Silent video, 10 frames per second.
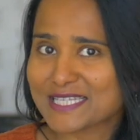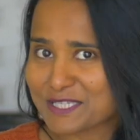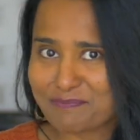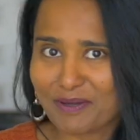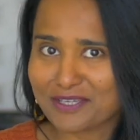
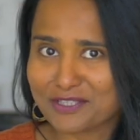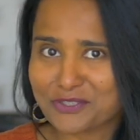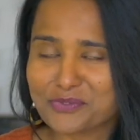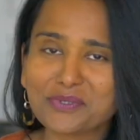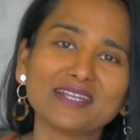inspired
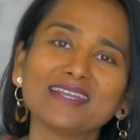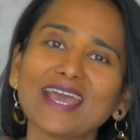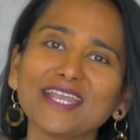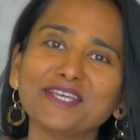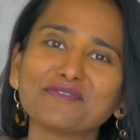you in
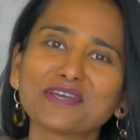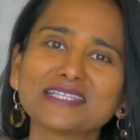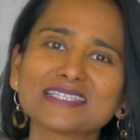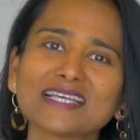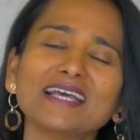any
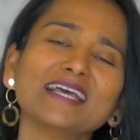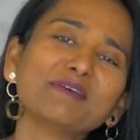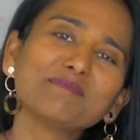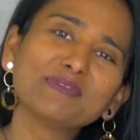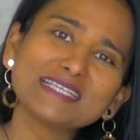ways,
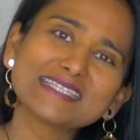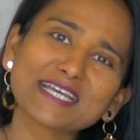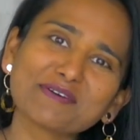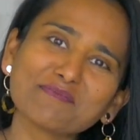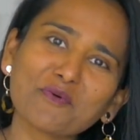please
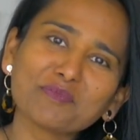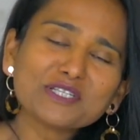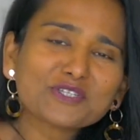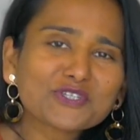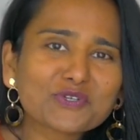take a
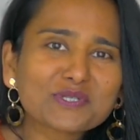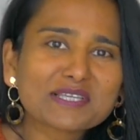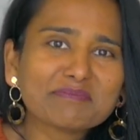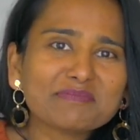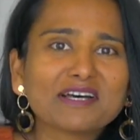moment to show
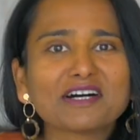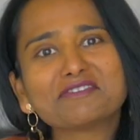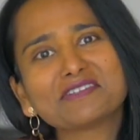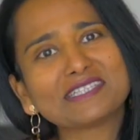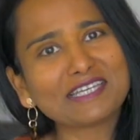some
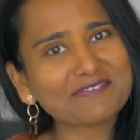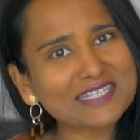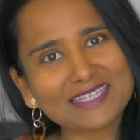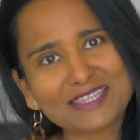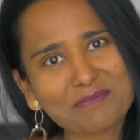love and give
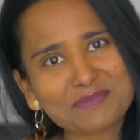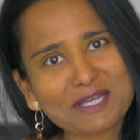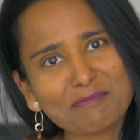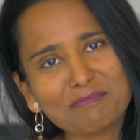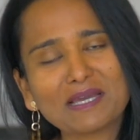it a thumbs
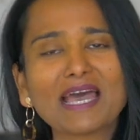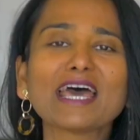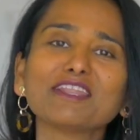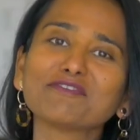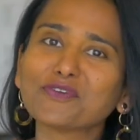up.
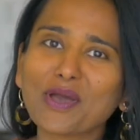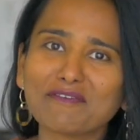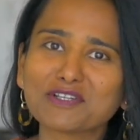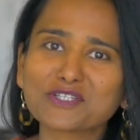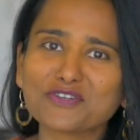And if you
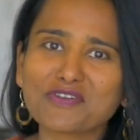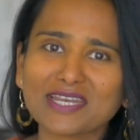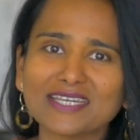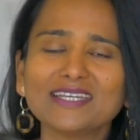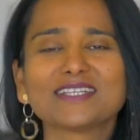haven't
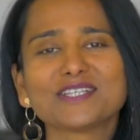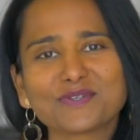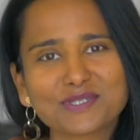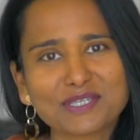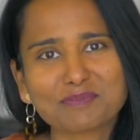already,
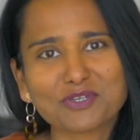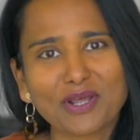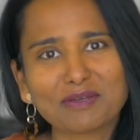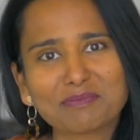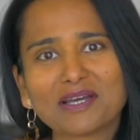do
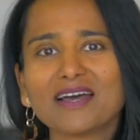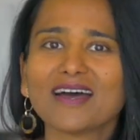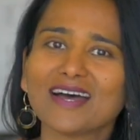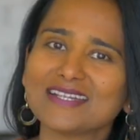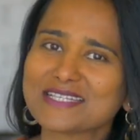subscribe.
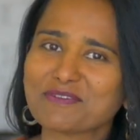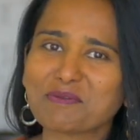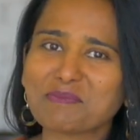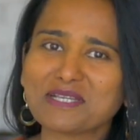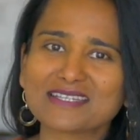Until
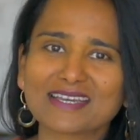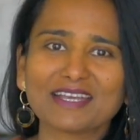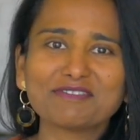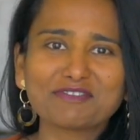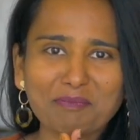we meet
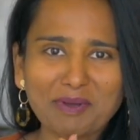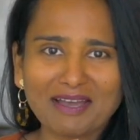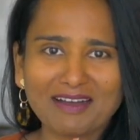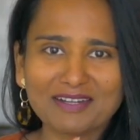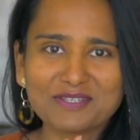again, from my
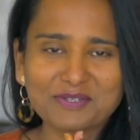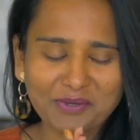heart to